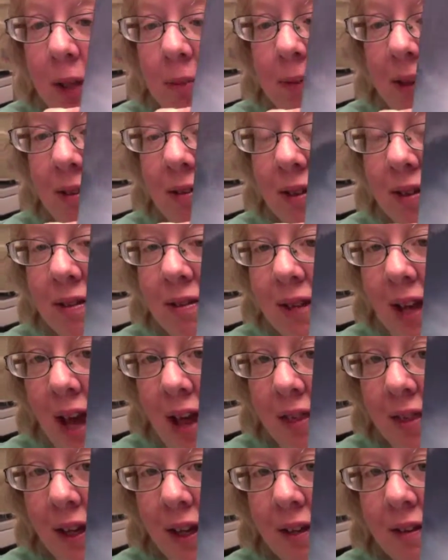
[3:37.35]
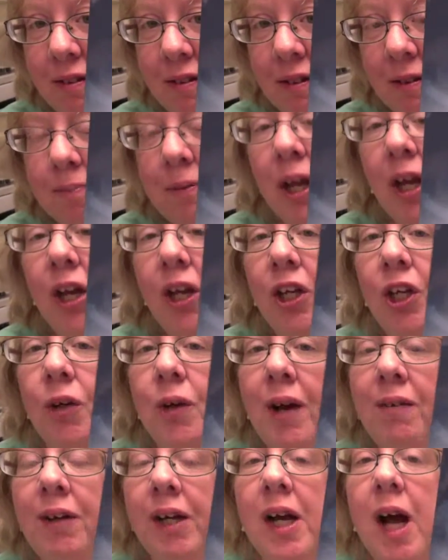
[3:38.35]
Business Ethics. You
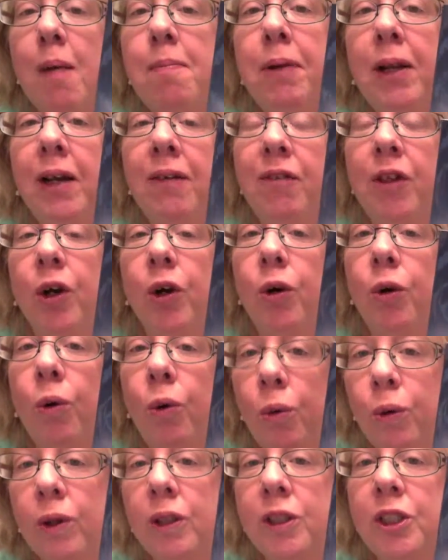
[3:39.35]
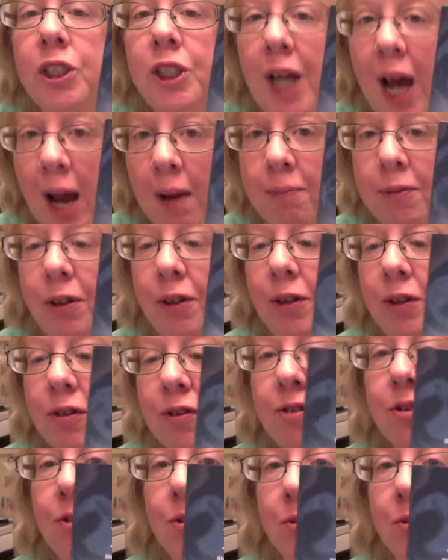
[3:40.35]
have a couple of the core chapters to